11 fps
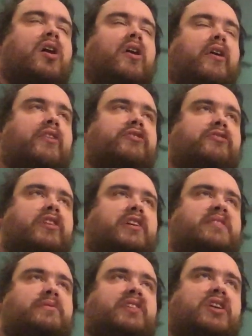also finds
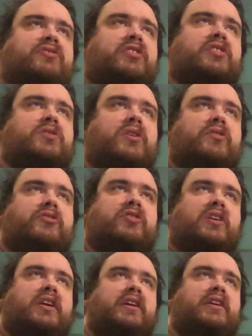himself engrossed
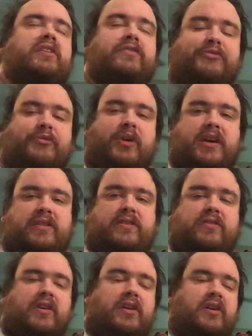in his
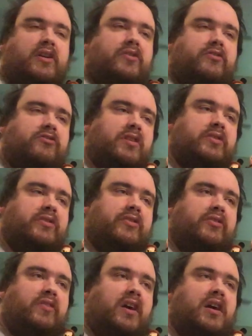friends'
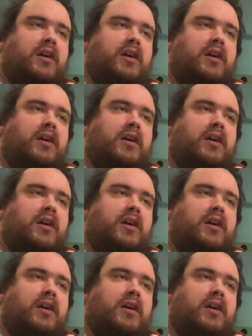struggles